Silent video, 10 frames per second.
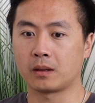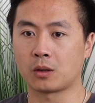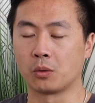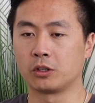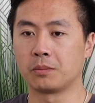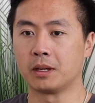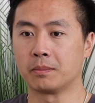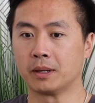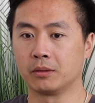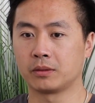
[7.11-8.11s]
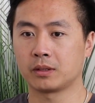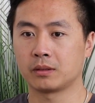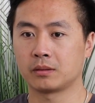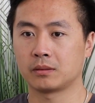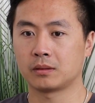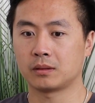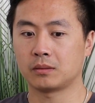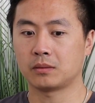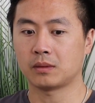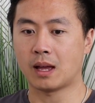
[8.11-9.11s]
going to be about
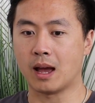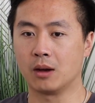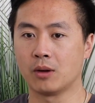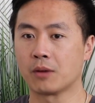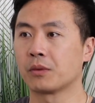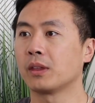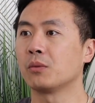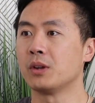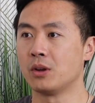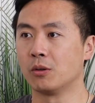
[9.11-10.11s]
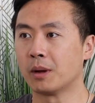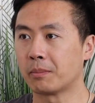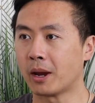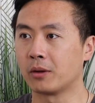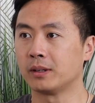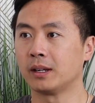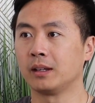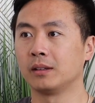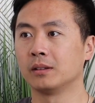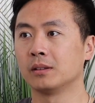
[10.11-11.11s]
how everything we know about
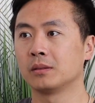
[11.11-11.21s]
parenting,